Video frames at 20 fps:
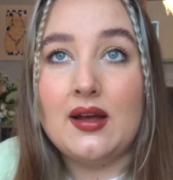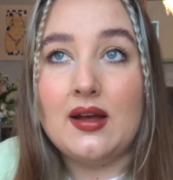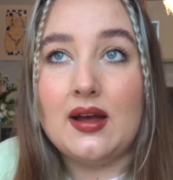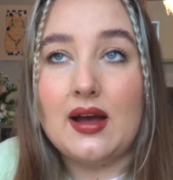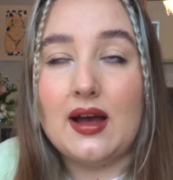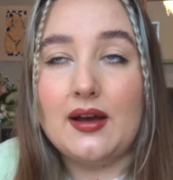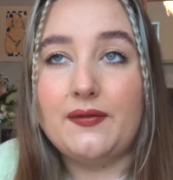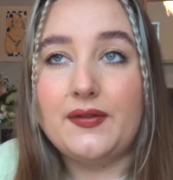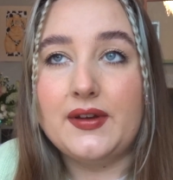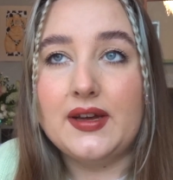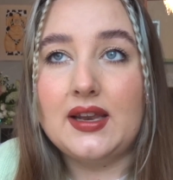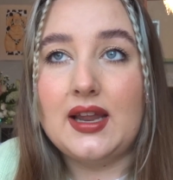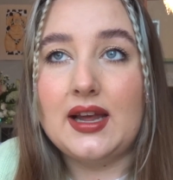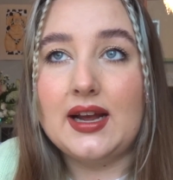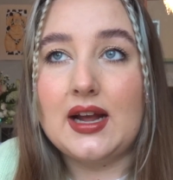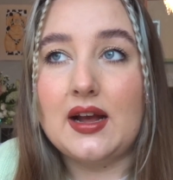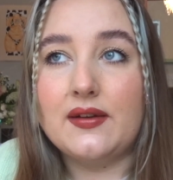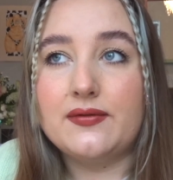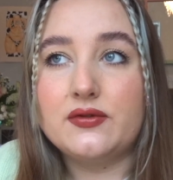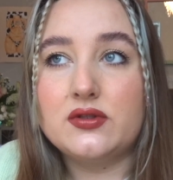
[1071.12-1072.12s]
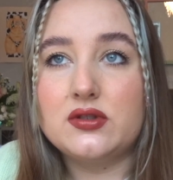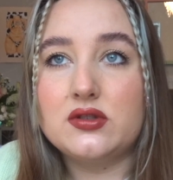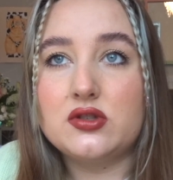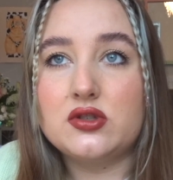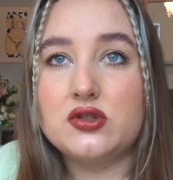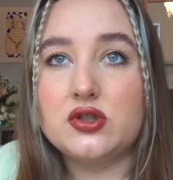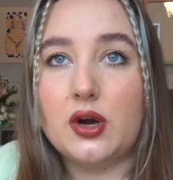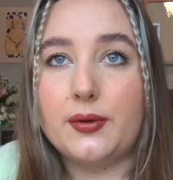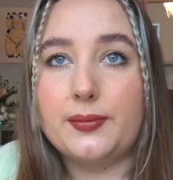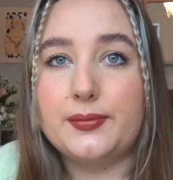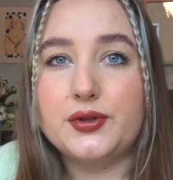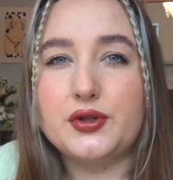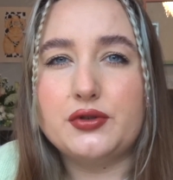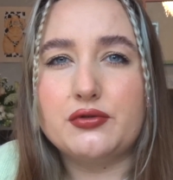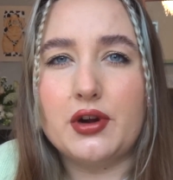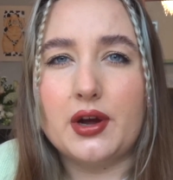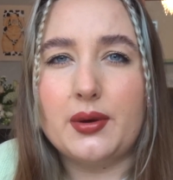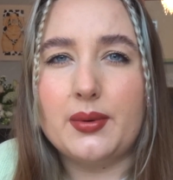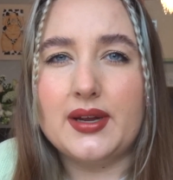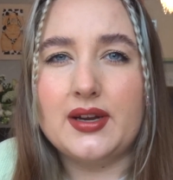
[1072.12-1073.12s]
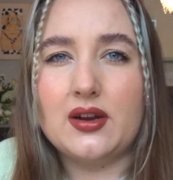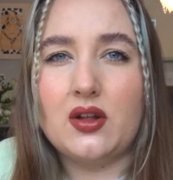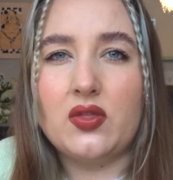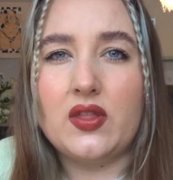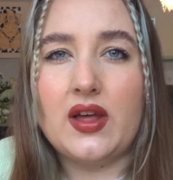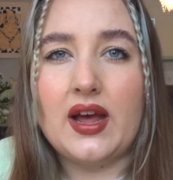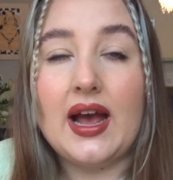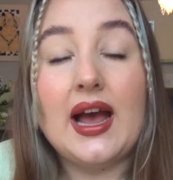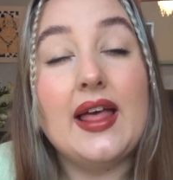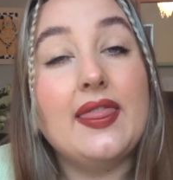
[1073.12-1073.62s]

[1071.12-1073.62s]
I feel like I've stopped growing on there,